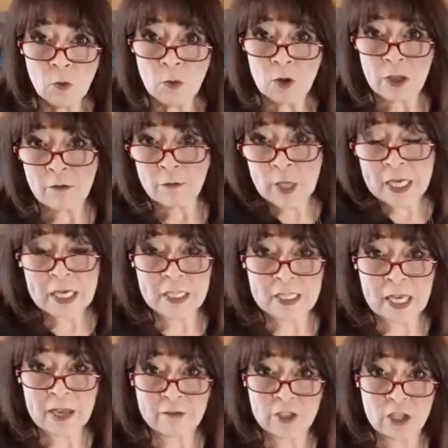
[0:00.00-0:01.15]
if we get a
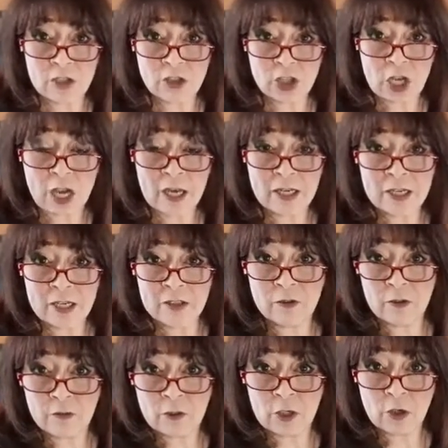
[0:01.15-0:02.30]
day of sunshine and it's
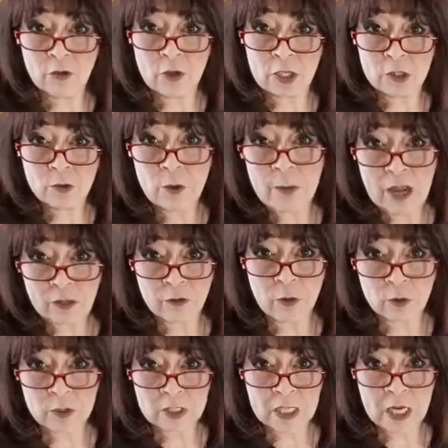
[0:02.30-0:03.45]
50 degrees, we might throw
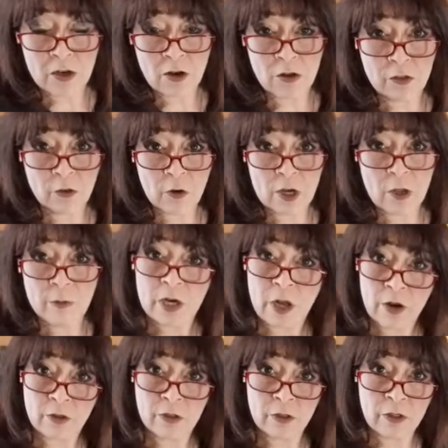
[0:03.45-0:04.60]
a steak on the grill. But
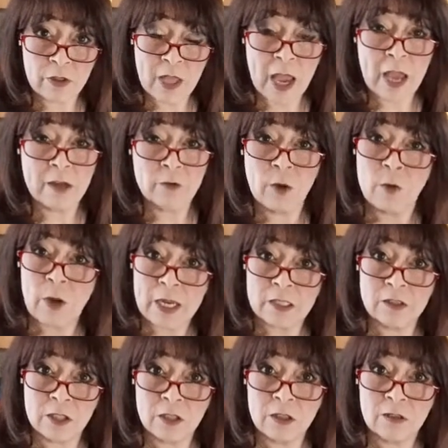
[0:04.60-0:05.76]
other than that, we wait
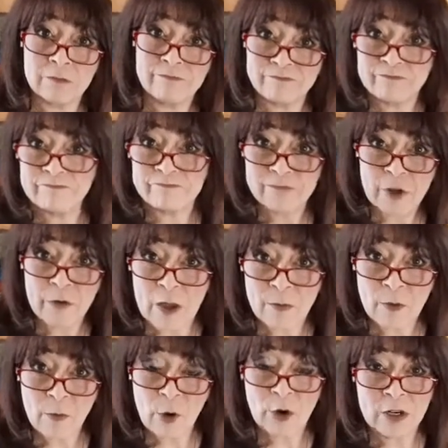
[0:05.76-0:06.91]
until around
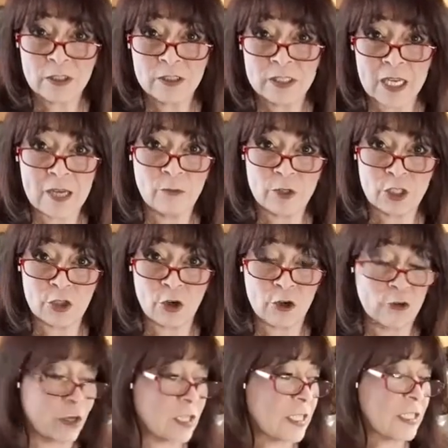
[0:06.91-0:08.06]
Memorial Day and we start
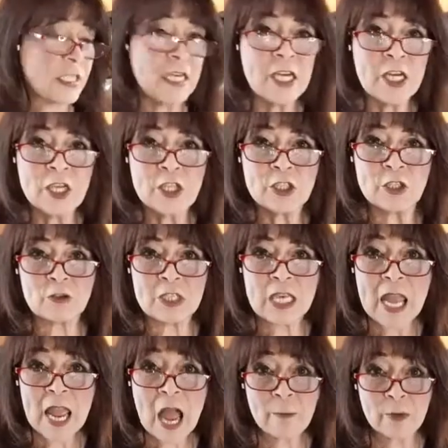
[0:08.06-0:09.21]
grilling. So
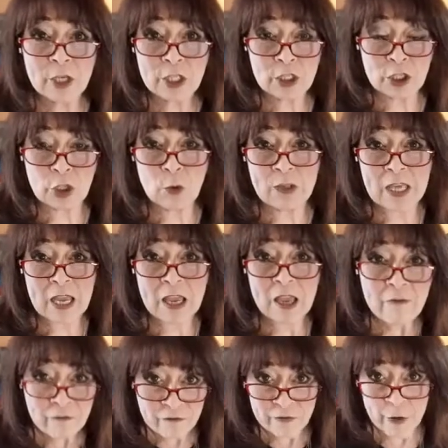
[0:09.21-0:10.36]
today I'm going to do the
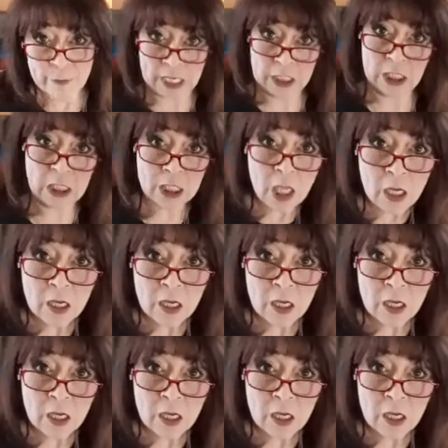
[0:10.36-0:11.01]
infamous